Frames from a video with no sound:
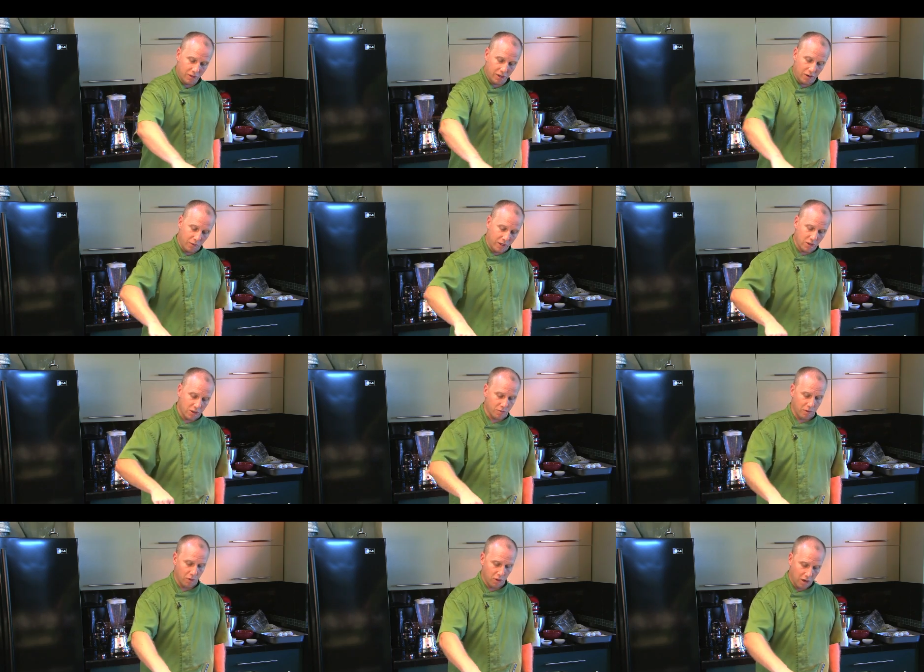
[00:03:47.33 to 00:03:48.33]
little research,
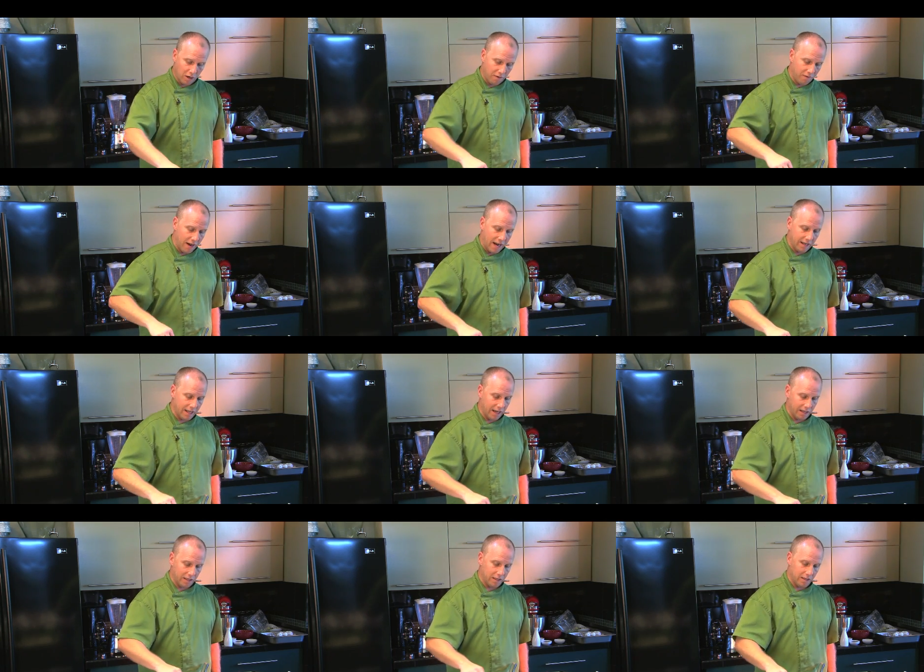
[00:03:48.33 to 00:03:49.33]
but you're gonna find that,